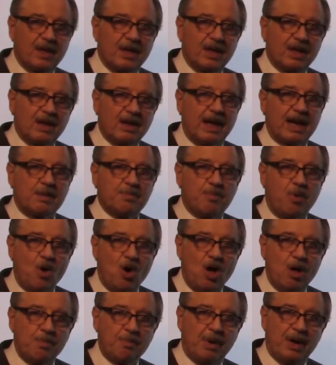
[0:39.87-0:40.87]
like
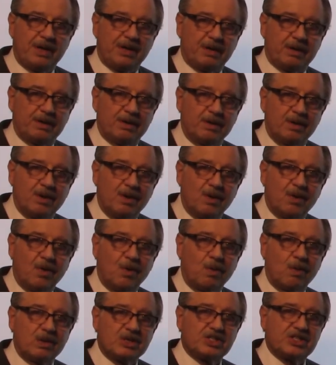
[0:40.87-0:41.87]
Paul Bunyan
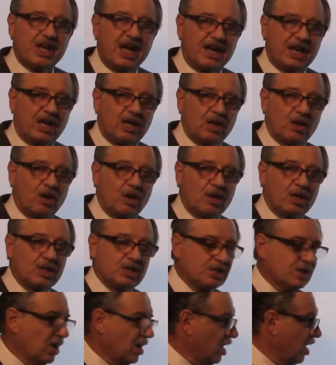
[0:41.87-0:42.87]
or Santa
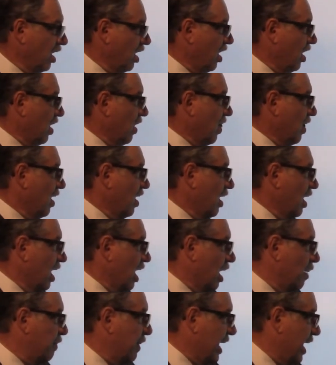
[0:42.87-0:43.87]
Claus,
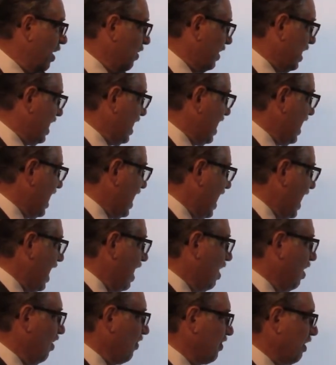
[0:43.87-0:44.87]
about
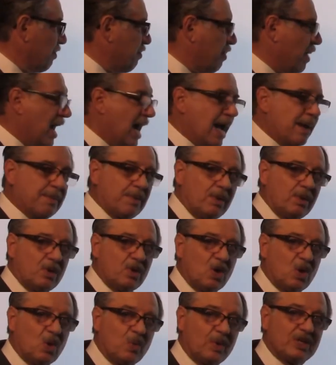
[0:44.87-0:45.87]
how the
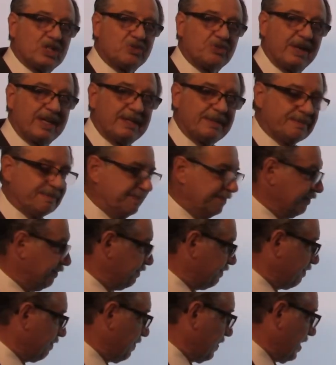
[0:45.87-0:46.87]
Bible was written.
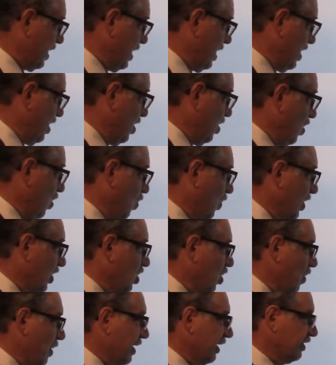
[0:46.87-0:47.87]
We're
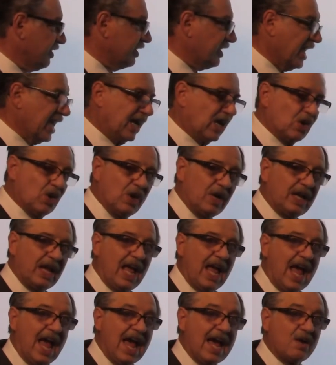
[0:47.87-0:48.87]
going to take a look
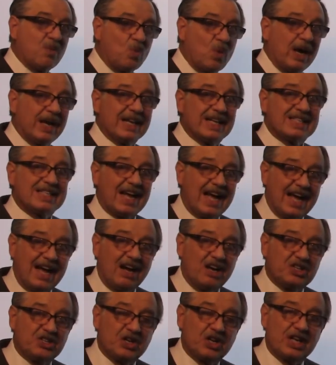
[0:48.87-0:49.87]
at what is
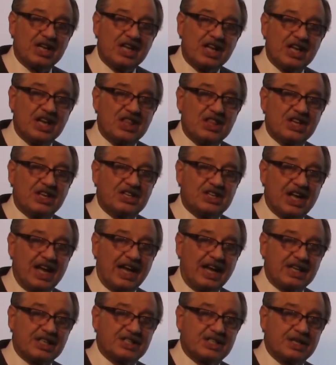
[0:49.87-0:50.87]
actually in the
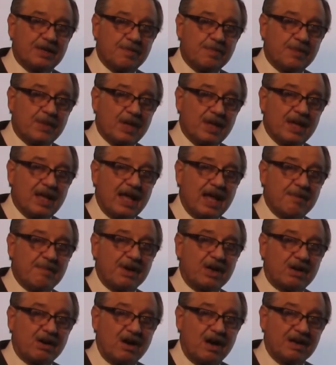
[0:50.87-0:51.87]
text in
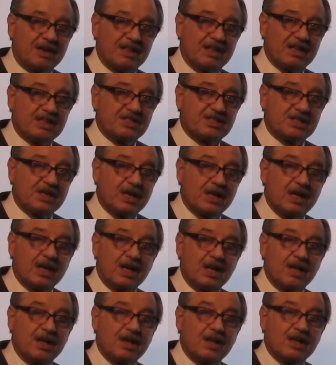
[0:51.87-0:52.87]
regard to this
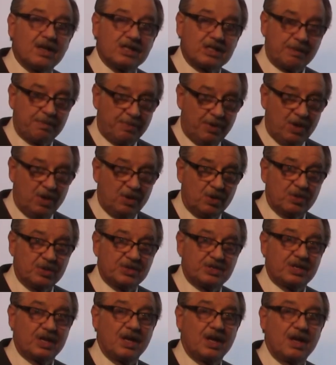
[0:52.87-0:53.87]

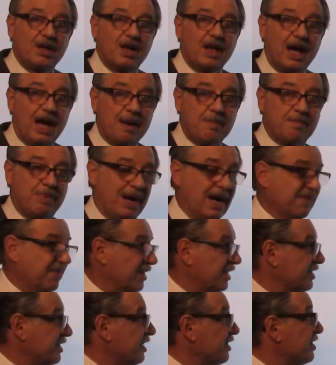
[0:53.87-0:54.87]
supposed
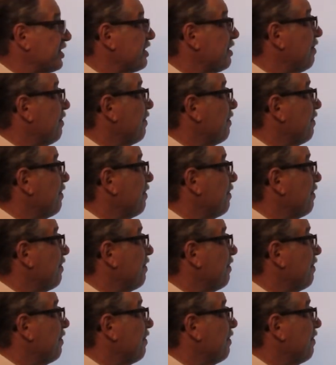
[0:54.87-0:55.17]
hypothesis.